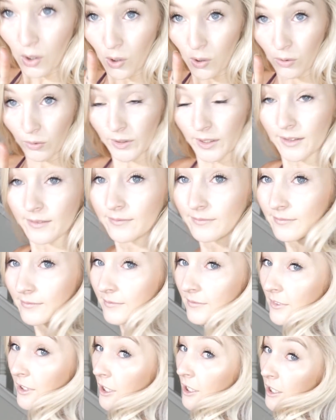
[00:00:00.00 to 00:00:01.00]
hold on,
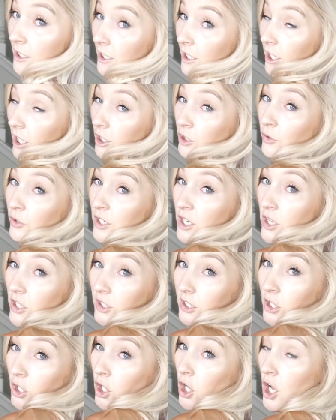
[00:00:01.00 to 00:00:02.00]
I'll do another
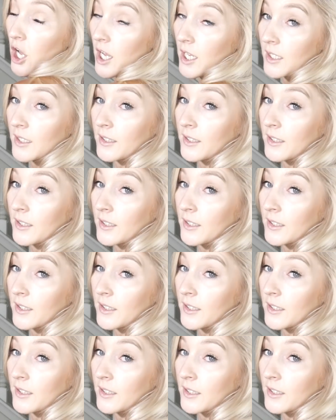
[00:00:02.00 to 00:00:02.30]
little,